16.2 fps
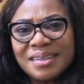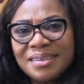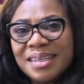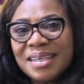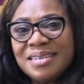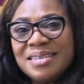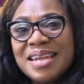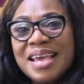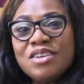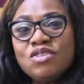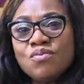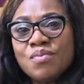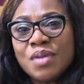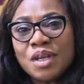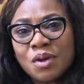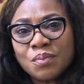the day
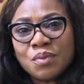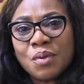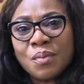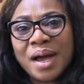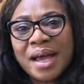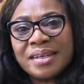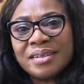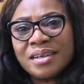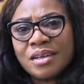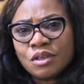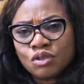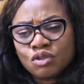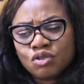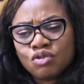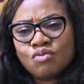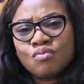you made up your mind
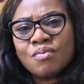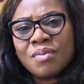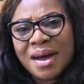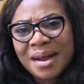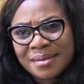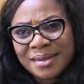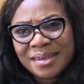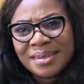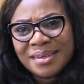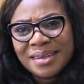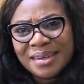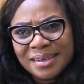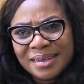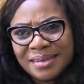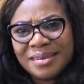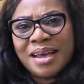to marry
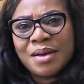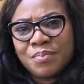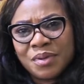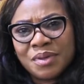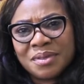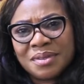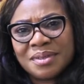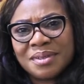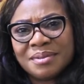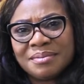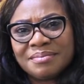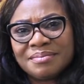that person.